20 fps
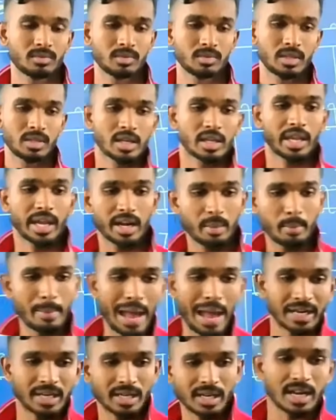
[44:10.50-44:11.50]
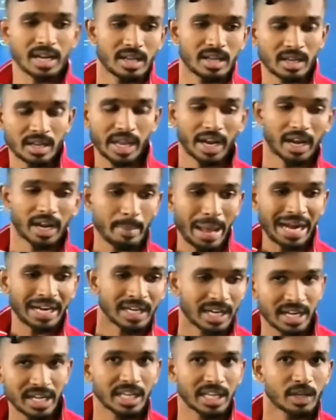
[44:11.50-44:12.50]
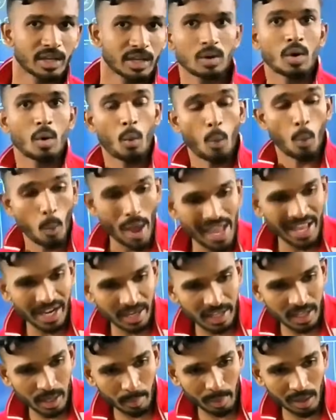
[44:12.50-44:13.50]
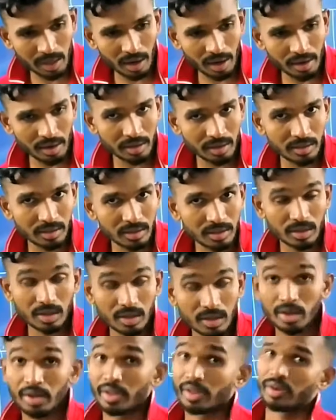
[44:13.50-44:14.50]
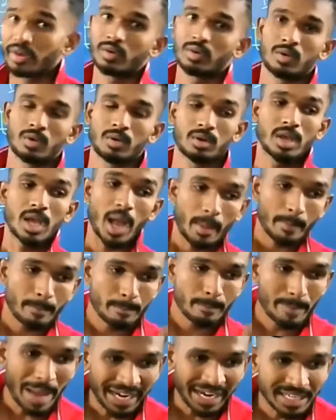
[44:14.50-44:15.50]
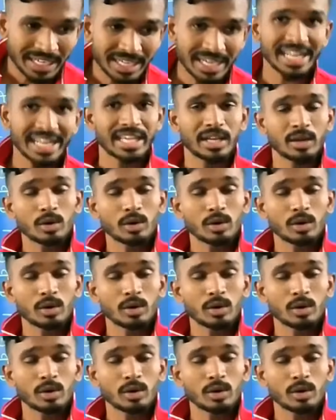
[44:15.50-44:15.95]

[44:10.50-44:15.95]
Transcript: Can a battery give variable current? No. Battery gives